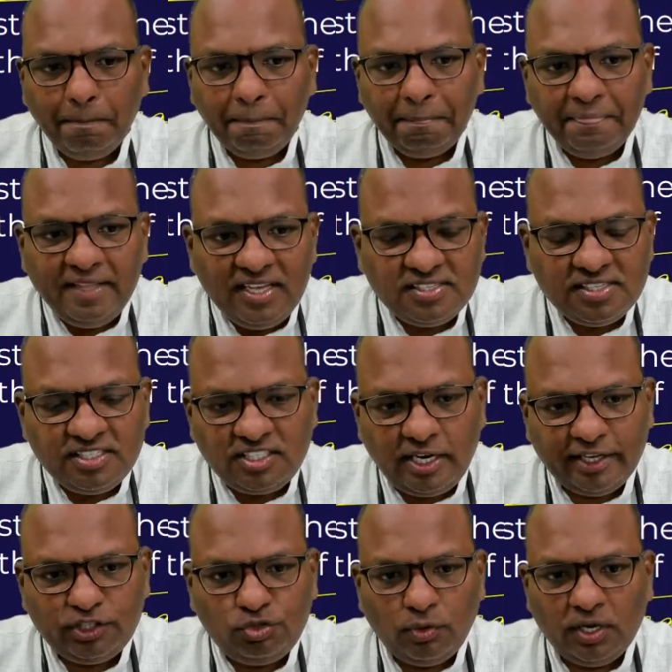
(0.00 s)
These
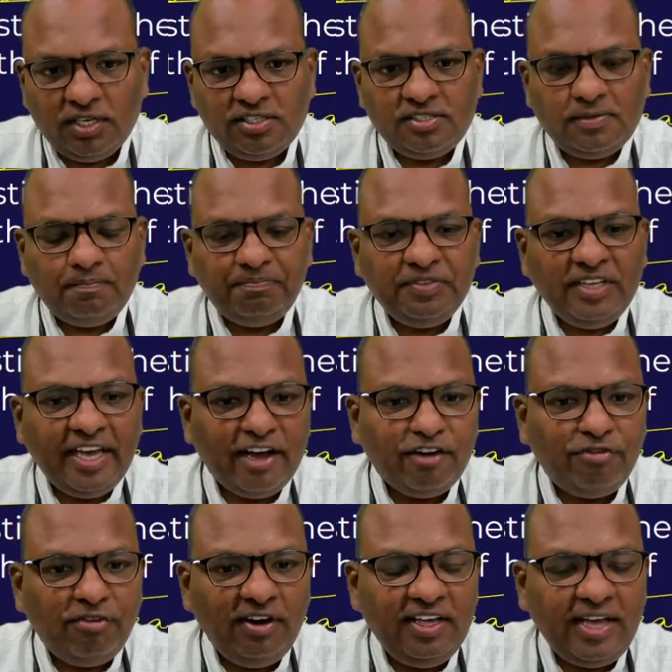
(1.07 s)
intellectuals
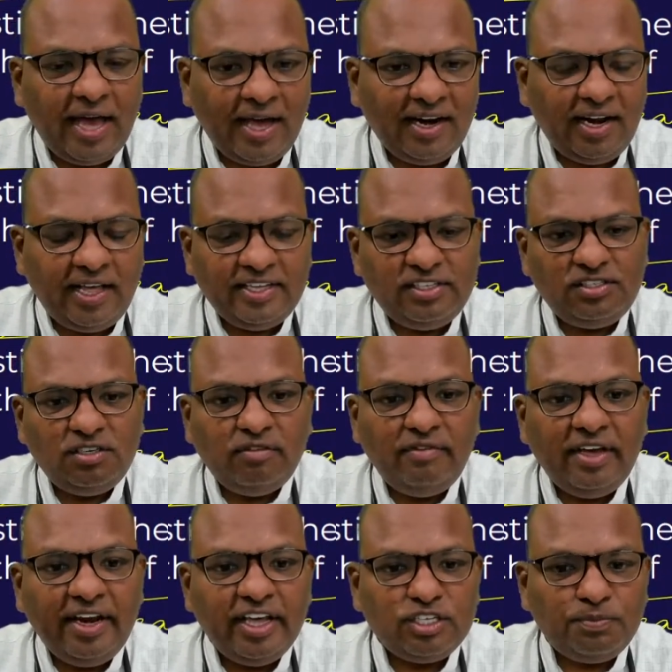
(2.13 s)
carefully analyzed
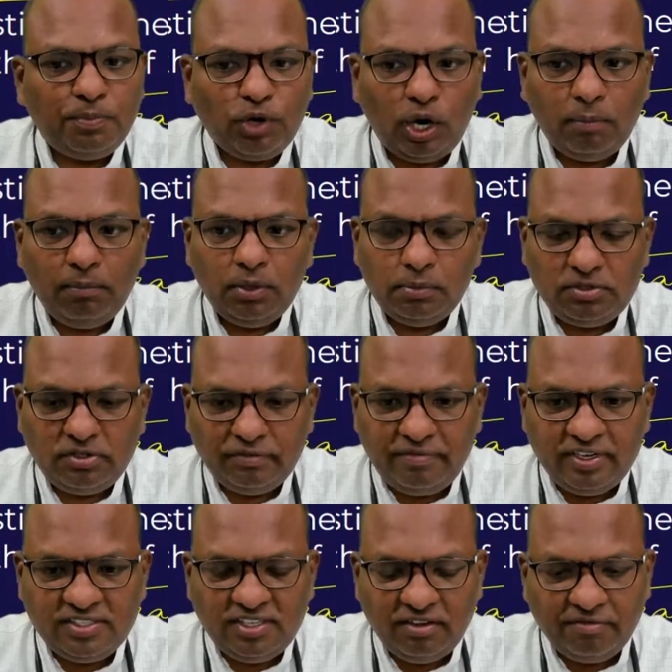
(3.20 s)
various problems
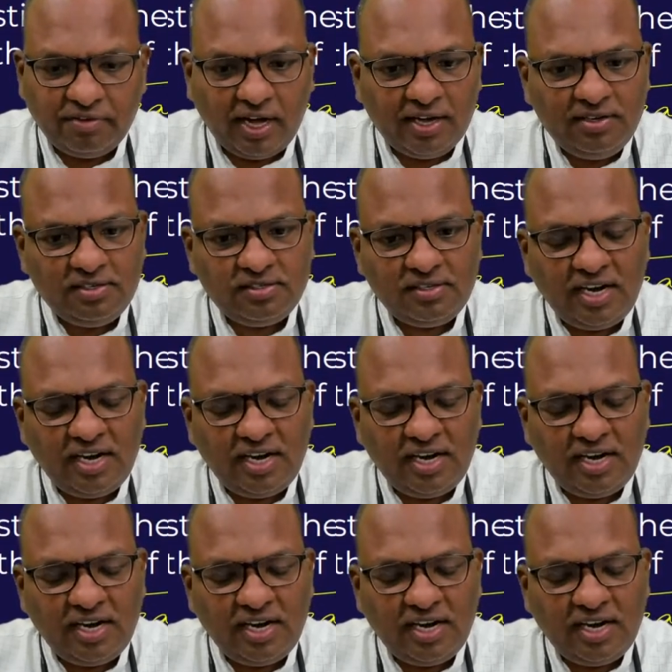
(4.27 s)
facing France,